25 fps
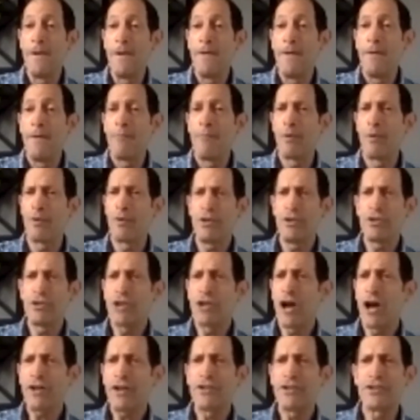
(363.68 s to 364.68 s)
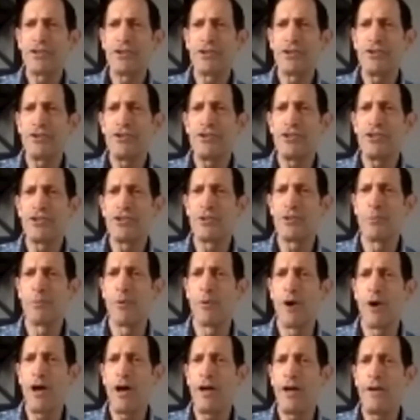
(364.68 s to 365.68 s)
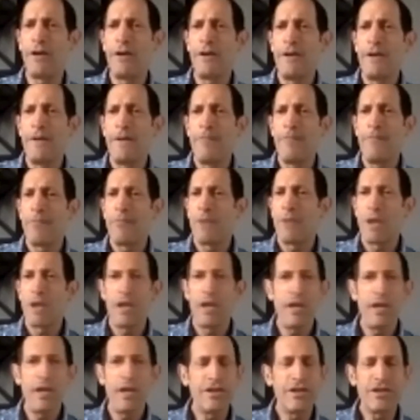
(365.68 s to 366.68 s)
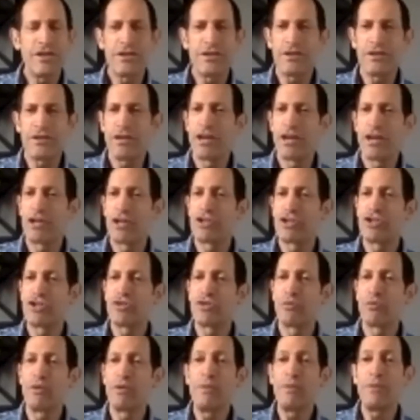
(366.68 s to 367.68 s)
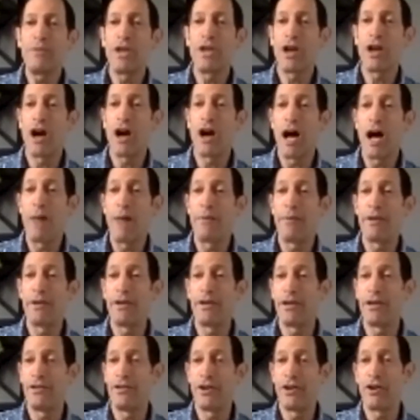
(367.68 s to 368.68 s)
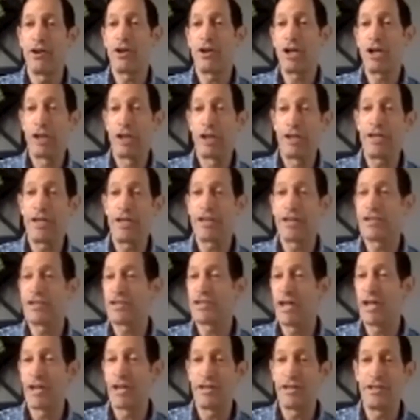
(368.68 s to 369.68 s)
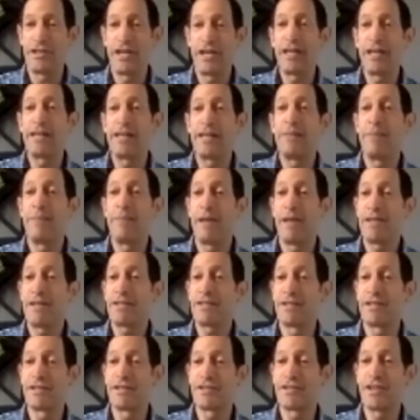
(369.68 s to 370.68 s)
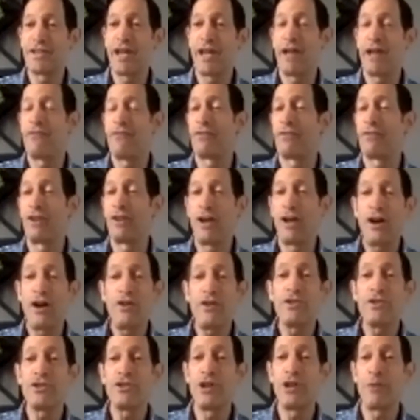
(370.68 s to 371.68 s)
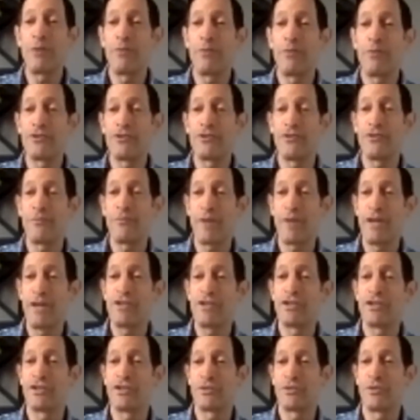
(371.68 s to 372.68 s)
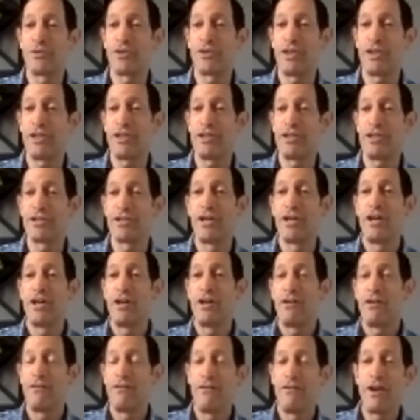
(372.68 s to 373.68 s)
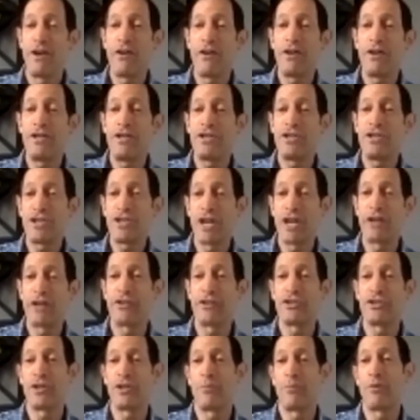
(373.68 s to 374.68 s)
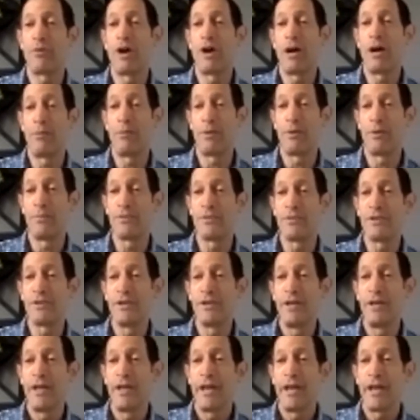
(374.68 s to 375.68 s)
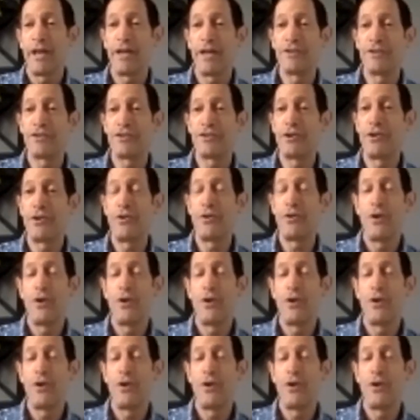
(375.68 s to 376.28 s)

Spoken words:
But when you talk to surgeons abroad, it is extremely common in their clinics on a daily basis to have large numbers of patients with these very challenging problems. And so